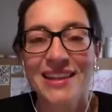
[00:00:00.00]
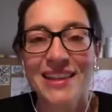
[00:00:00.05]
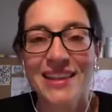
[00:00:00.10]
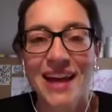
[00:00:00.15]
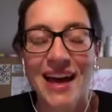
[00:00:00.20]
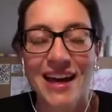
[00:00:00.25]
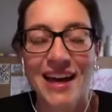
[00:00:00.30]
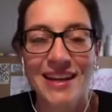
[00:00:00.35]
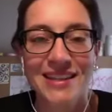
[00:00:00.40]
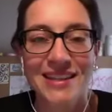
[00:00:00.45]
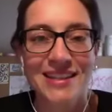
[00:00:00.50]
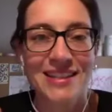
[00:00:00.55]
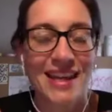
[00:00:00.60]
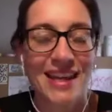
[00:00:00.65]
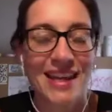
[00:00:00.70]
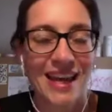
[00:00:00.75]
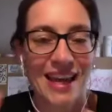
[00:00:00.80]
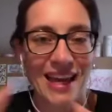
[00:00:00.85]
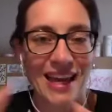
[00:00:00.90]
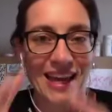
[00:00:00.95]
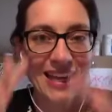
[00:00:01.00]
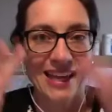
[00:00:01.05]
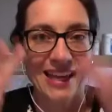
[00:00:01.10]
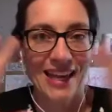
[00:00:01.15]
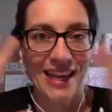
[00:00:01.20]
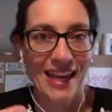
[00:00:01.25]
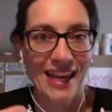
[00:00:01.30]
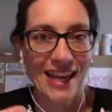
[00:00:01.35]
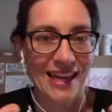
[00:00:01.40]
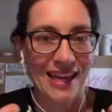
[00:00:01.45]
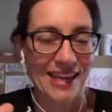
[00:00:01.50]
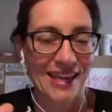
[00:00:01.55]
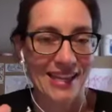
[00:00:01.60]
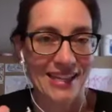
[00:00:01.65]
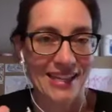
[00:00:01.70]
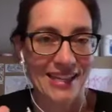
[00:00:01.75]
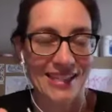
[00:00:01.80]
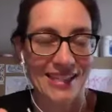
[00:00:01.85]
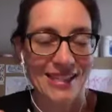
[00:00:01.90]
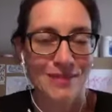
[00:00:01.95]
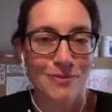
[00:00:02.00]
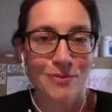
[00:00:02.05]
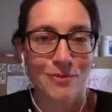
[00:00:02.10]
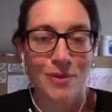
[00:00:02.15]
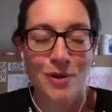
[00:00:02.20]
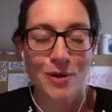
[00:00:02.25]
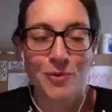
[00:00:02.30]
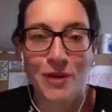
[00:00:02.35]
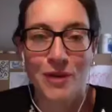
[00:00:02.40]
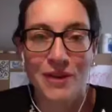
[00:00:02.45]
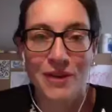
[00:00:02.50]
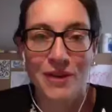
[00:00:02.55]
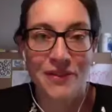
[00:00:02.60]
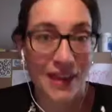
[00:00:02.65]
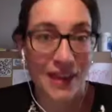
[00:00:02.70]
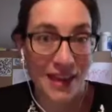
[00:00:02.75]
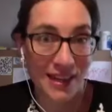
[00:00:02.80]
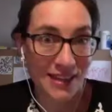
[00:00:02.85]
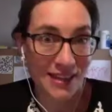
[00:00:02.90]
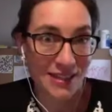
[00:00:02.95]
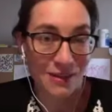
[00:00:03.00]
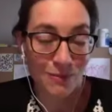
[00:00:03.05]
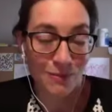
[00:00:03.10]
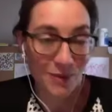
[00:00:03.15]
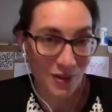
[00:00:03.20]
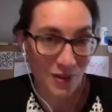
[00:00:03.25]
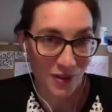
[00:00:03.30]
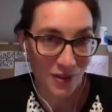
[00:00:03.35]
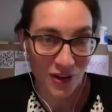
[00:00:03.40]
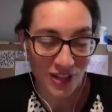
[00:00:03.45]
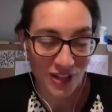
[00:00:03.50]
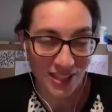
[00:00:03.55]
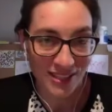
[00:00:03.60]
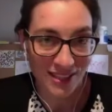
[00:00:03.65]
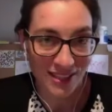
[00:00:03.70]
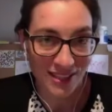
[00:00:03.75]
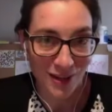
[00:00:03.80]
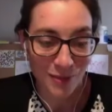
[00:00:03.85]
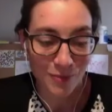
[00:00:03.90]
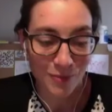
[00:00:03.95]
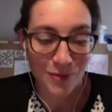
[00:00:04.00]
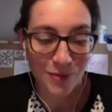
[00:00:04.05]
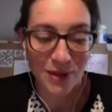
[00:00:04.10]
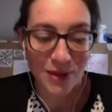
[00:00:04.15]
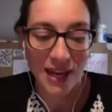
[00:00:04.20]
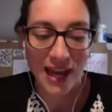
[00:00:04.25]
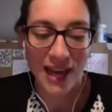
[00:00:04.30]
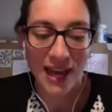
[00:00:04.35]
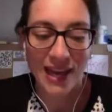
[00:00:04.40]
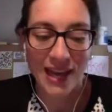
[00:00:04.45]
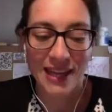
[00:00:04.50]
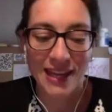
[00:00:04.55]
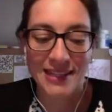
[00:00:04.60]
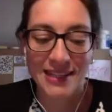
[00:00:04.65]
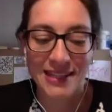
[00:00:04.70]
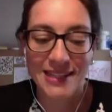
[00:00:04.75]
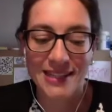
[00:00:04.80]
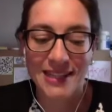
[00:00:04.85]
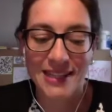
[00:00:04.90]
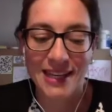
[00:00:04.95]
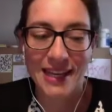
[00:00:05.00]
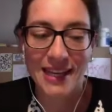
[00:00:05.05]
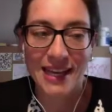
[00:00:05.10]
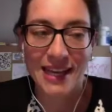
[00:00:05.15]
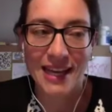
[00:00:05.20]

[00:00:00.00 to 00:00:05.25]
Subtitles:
that is what we think is the mother archetype. And